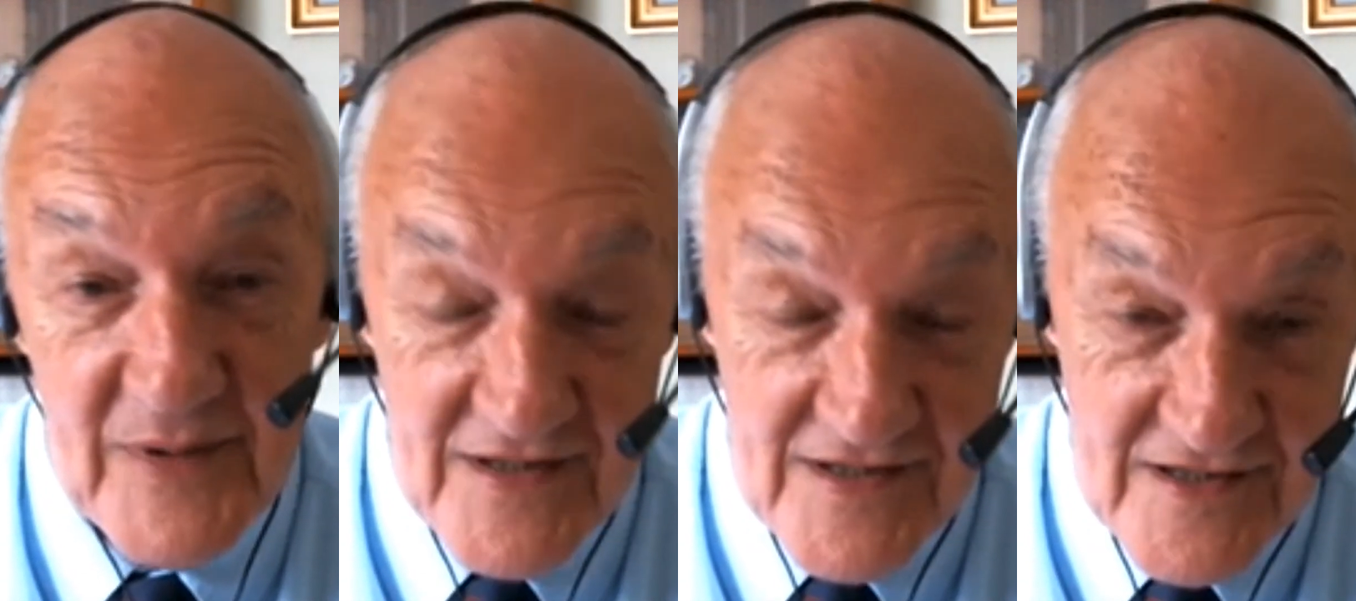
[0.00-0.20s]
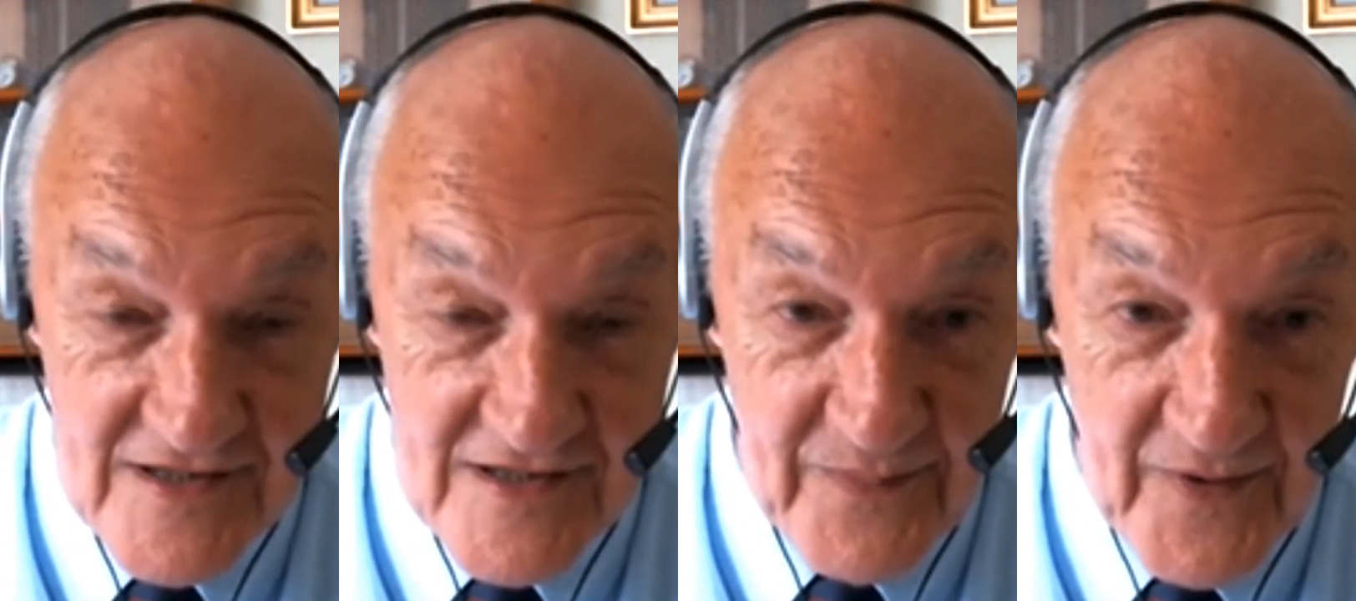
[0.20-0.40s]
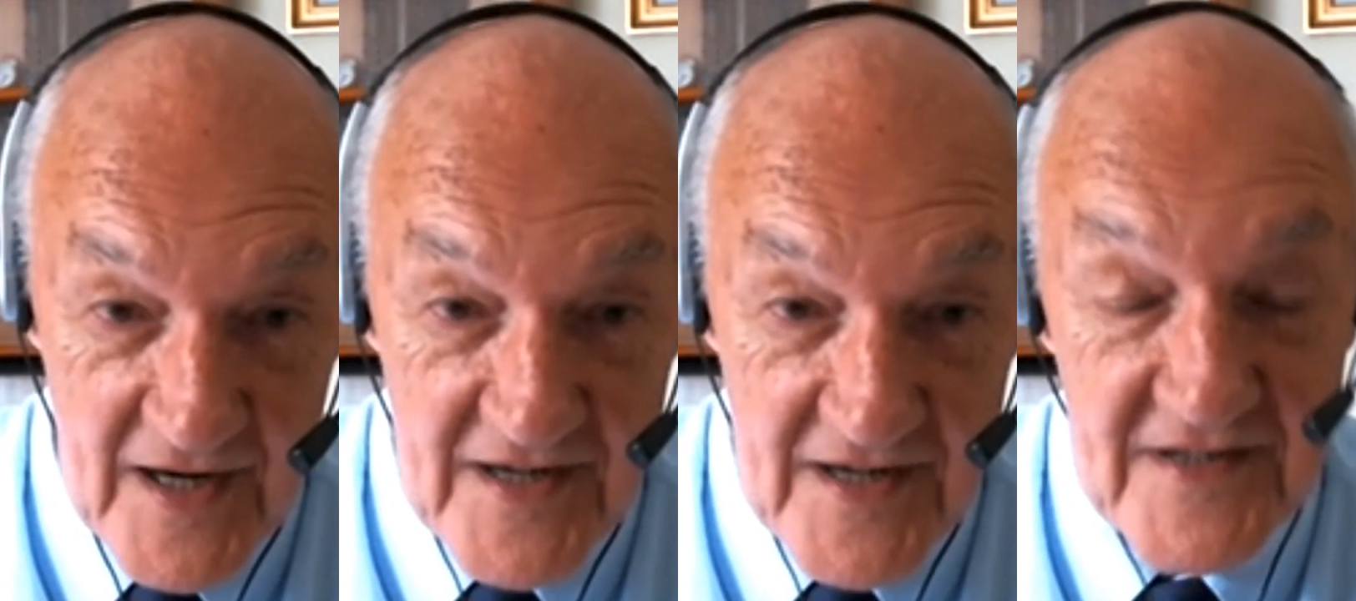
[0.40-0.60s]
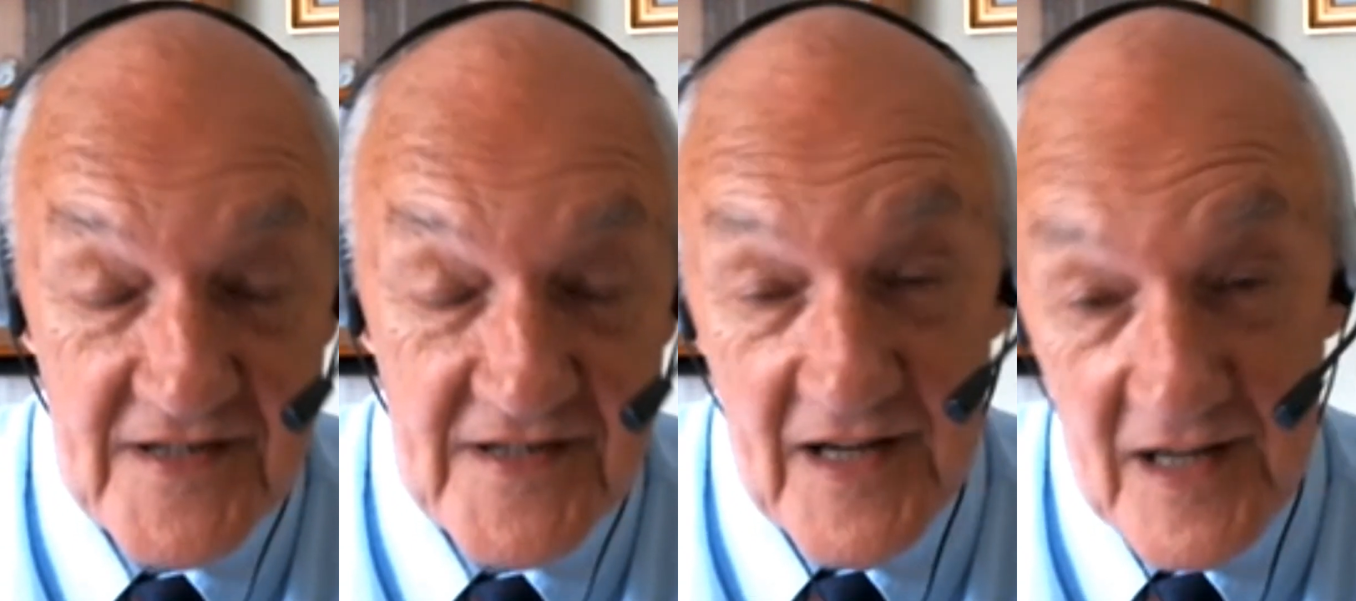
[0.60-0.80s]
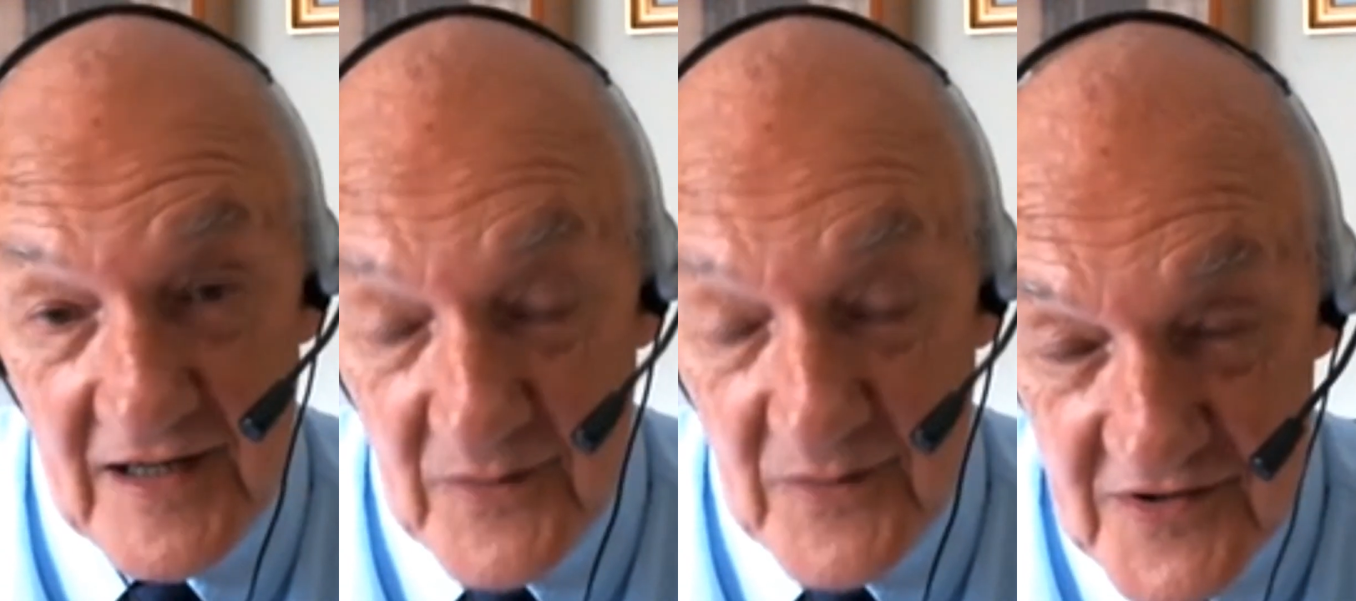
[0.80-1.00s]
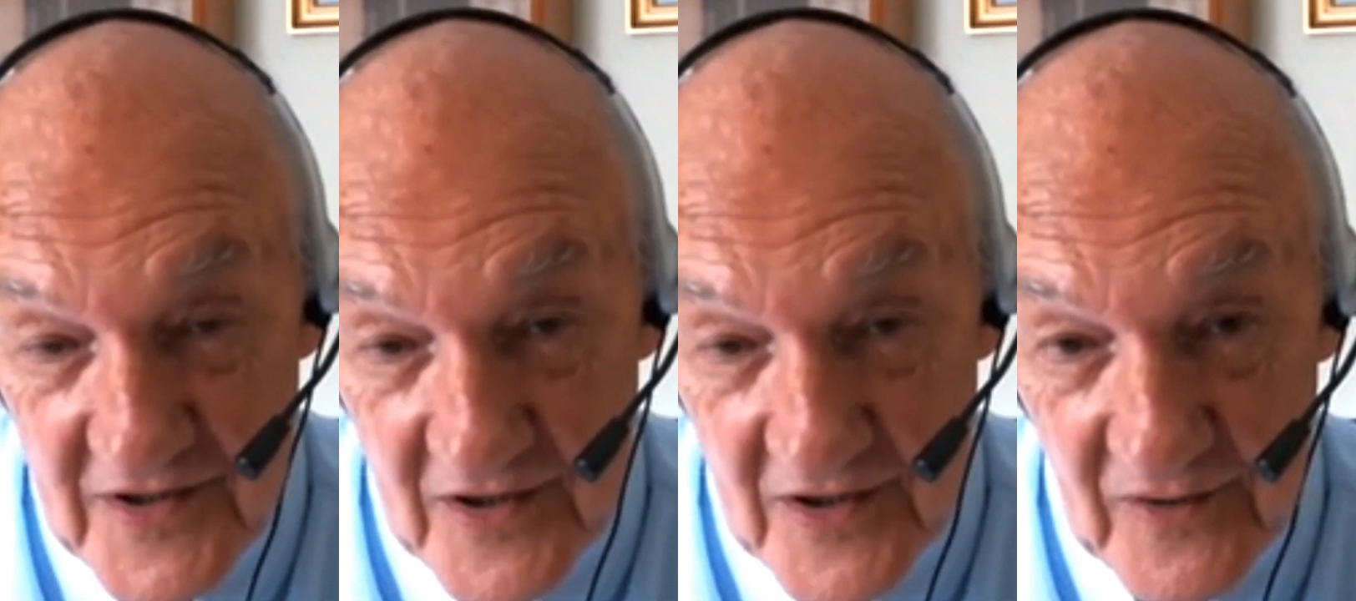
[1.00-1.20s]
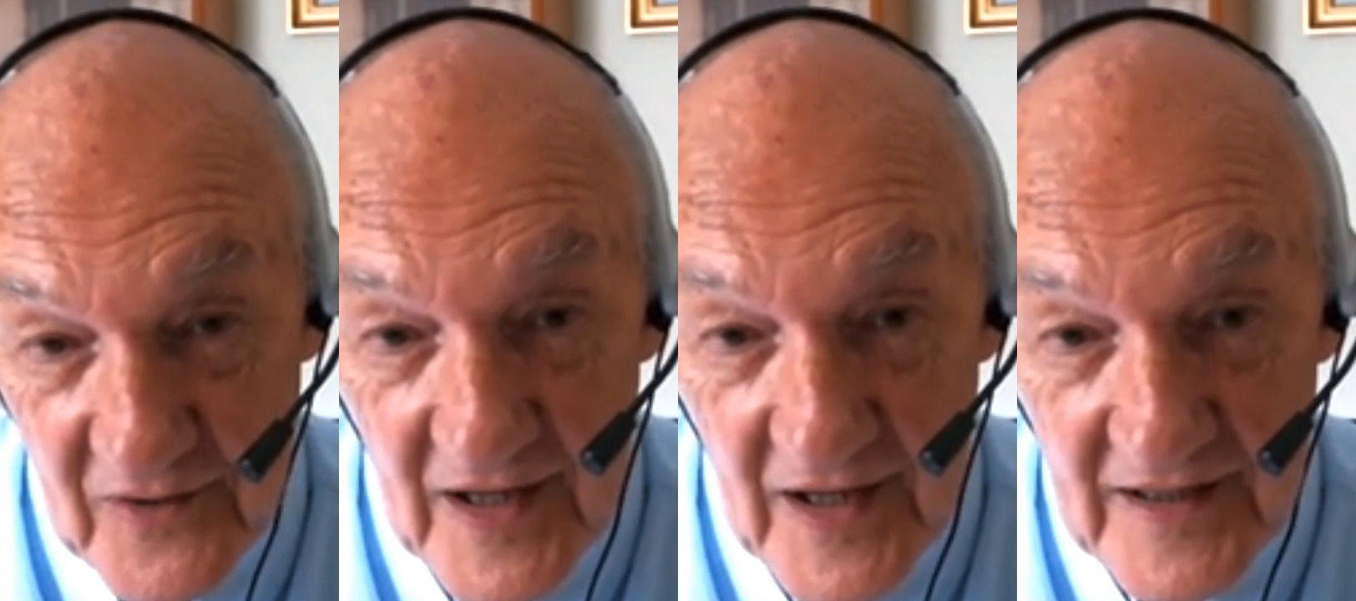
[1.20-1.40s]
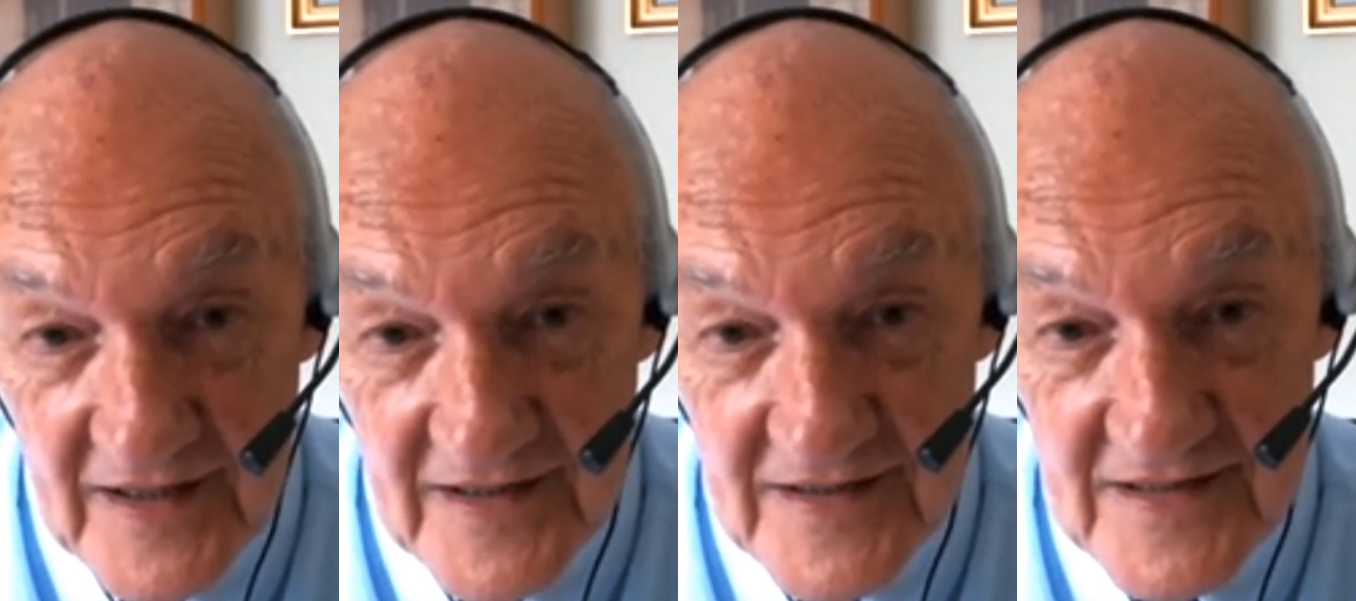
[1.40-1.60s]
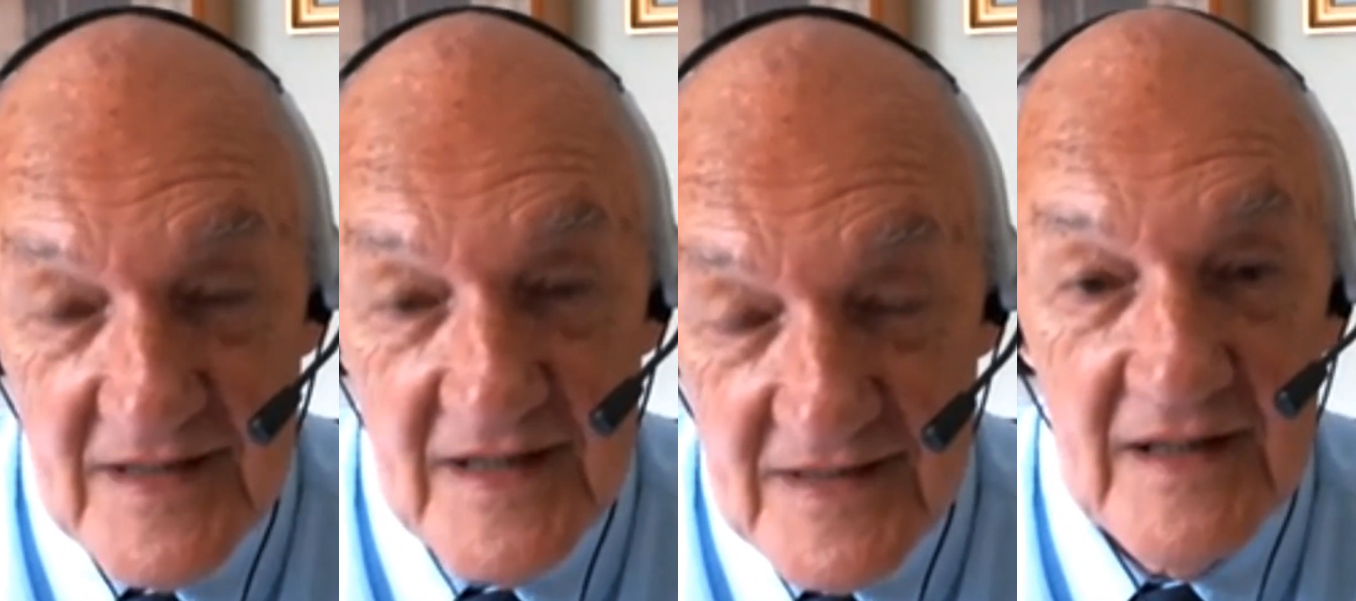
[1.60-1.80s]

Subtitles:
suppressed, and he was correct,